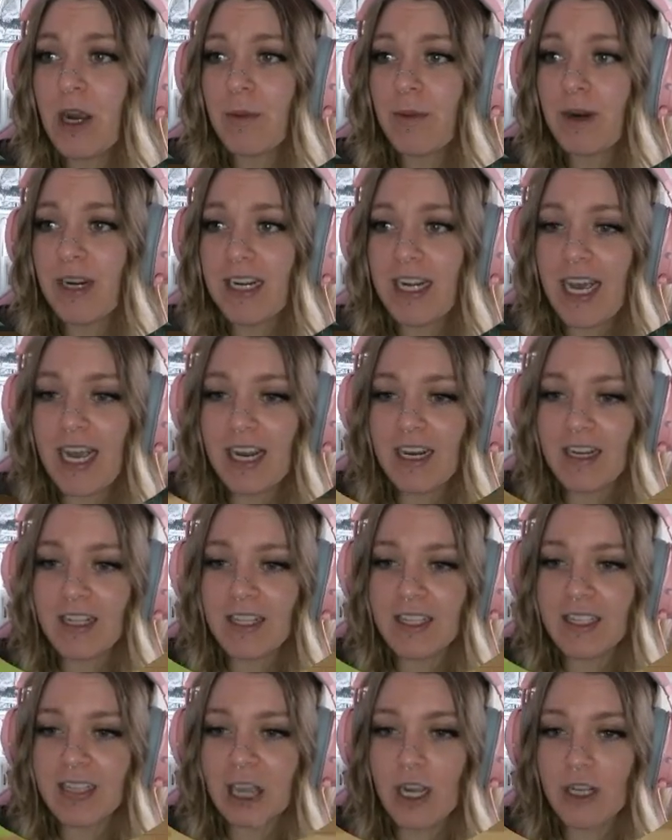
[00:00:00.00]
We're gonna hire
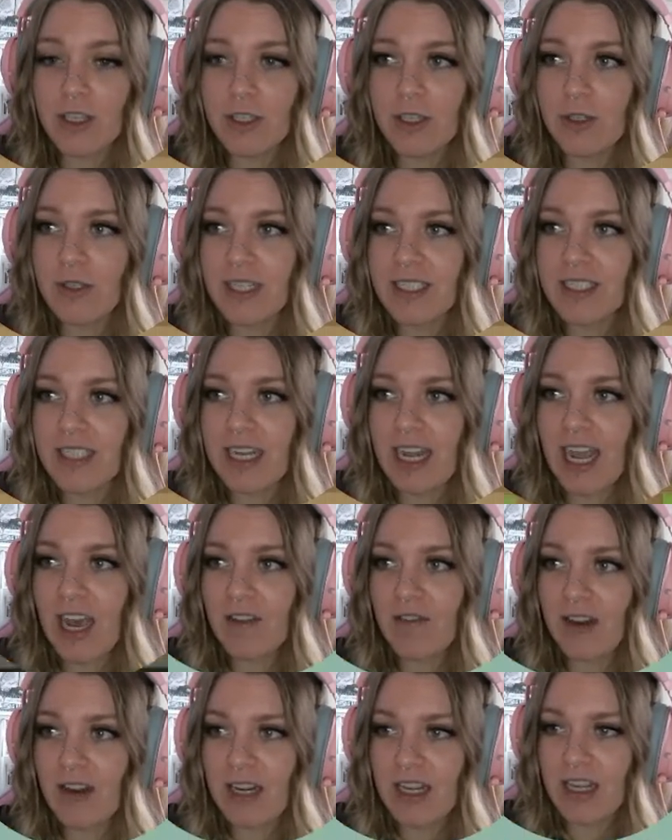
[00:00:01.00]
this doctor who doesn't
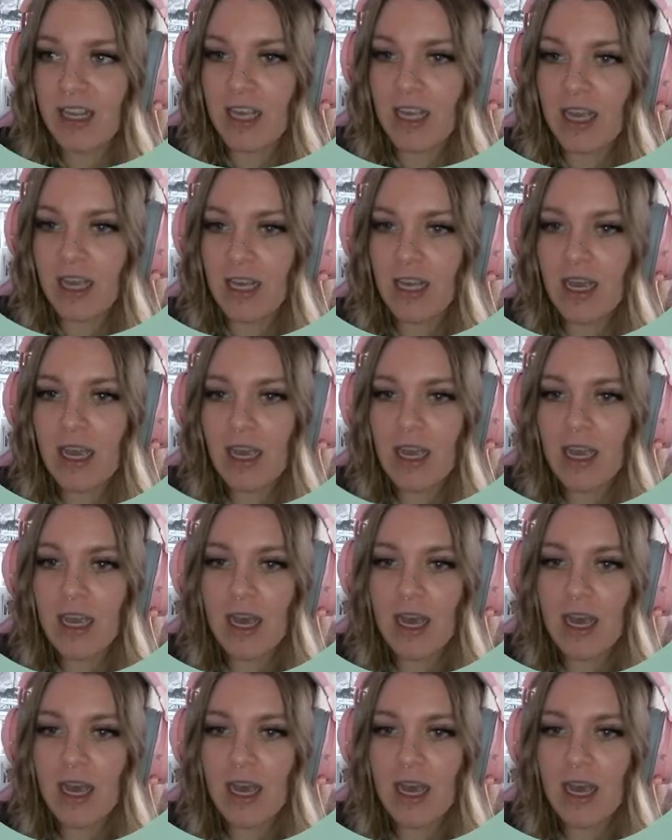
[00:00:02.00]
have anything.